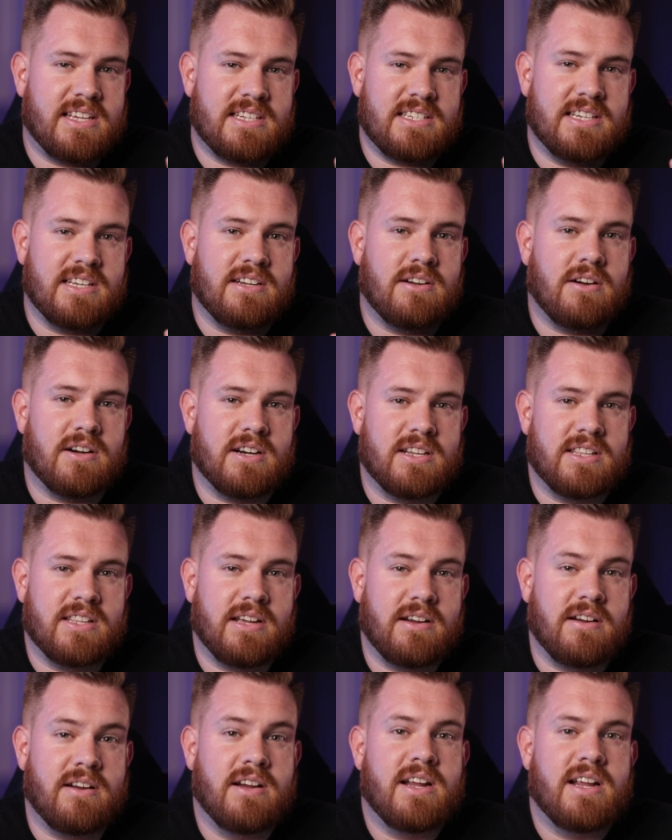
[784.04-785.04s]
SD card in
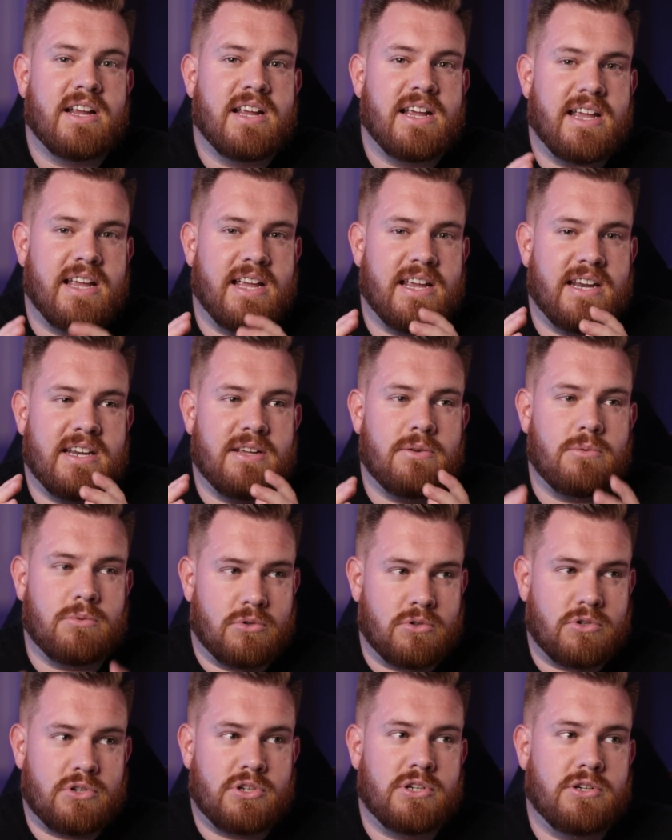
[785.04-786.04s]
there and it
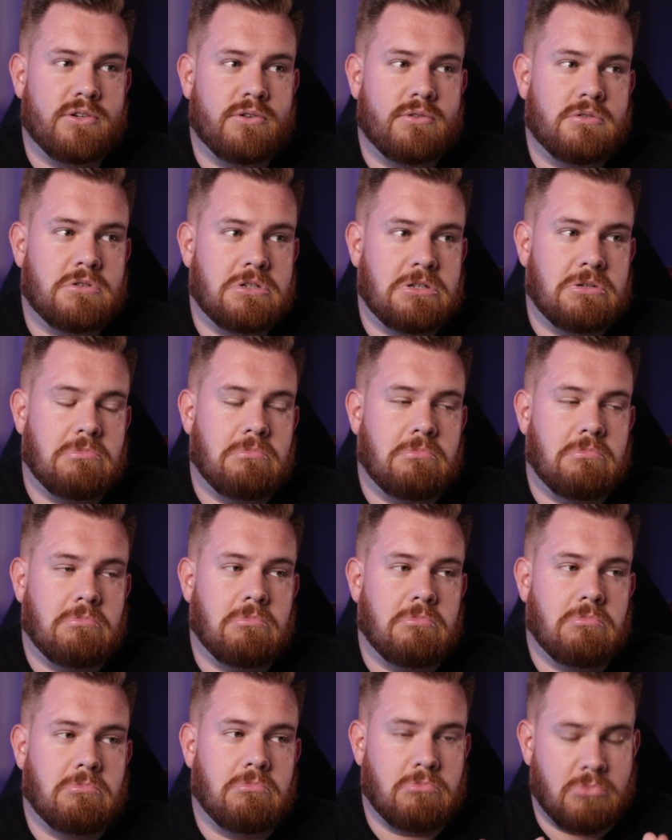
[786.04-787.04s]
will shoot
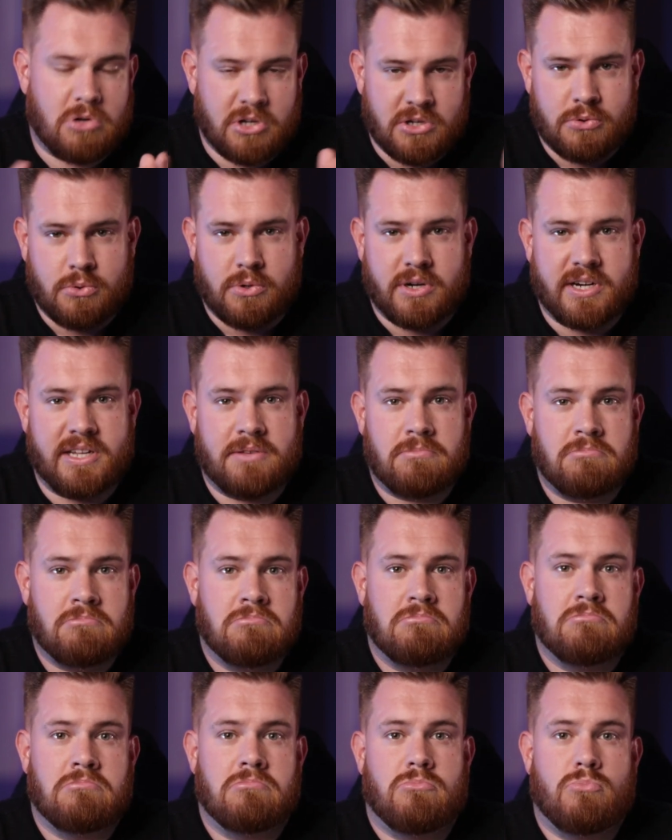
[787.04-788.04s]
120
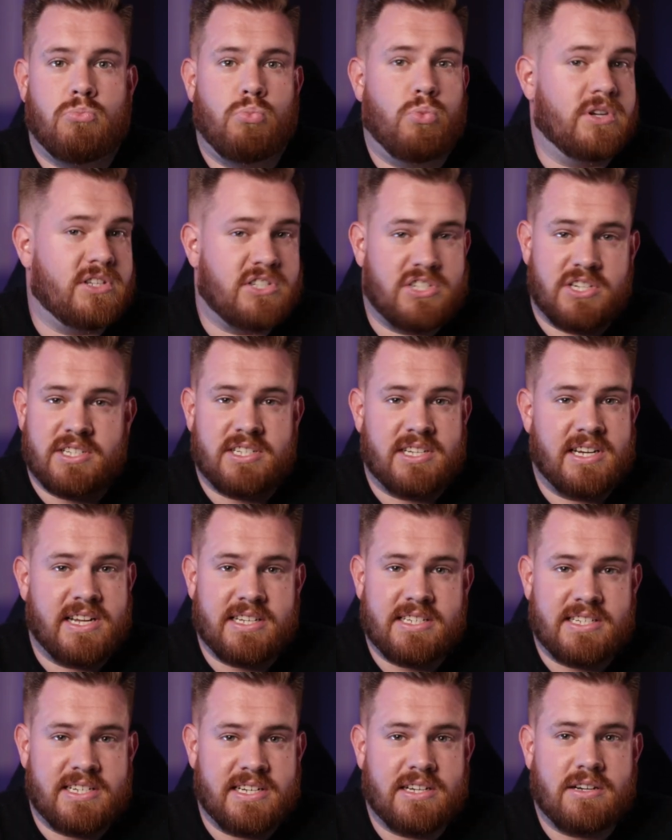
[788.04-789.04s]
with just an
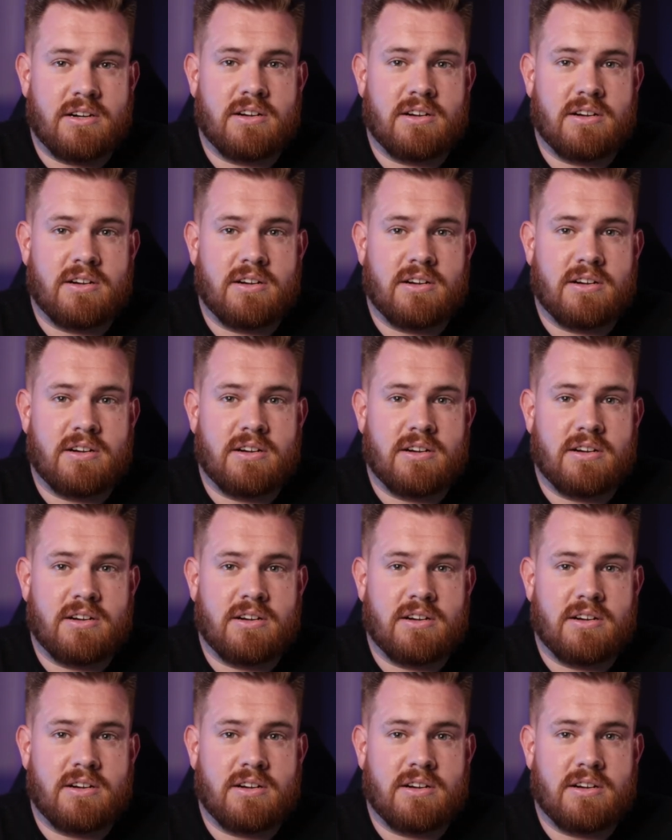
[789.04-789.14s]
SD